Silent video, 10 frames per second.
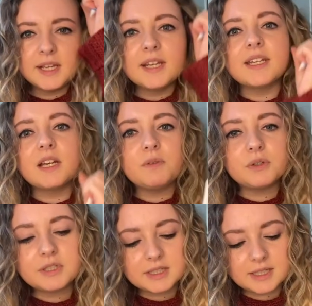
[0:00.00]
Now I've got
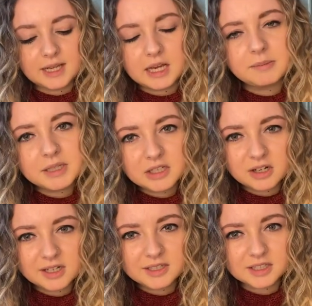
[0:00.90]
to see how
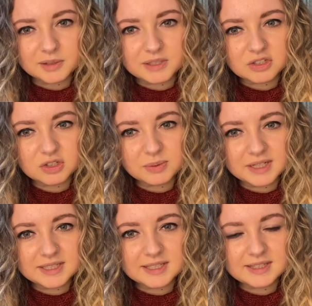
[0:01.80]
many 9s go into
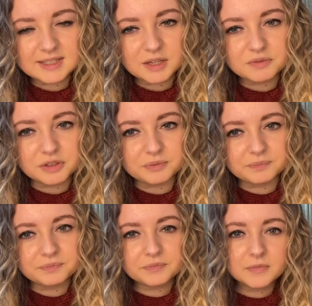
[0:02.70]
27.
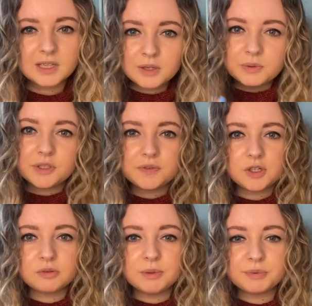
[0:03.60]
I wonder if you
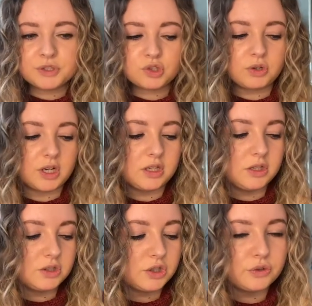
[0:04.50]
can remember the trick
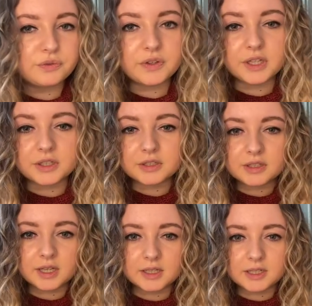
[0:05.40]
using your fingers.
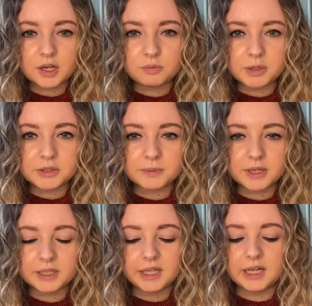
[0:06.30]
That could help us
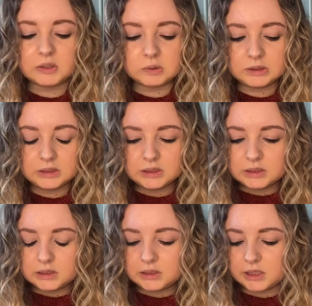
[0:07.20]
work it out.
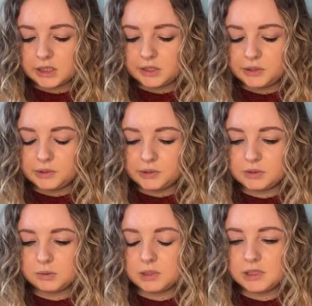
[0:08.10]
So
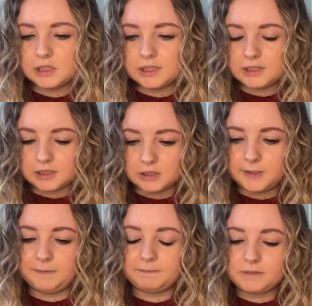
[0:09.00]
1 9 is
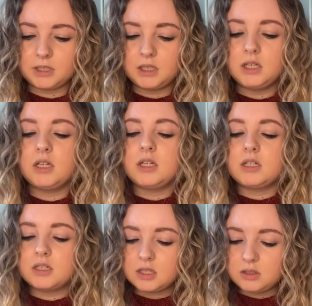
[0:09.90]
9.
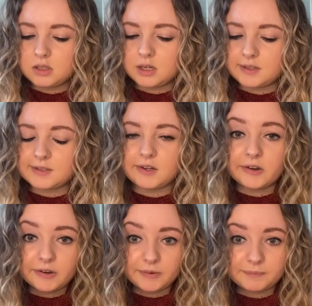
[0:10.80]
2 9s
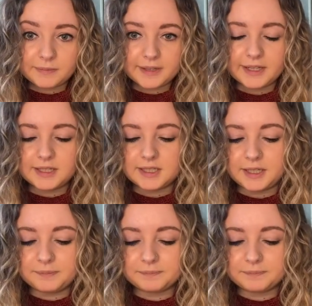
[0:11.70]
are 18.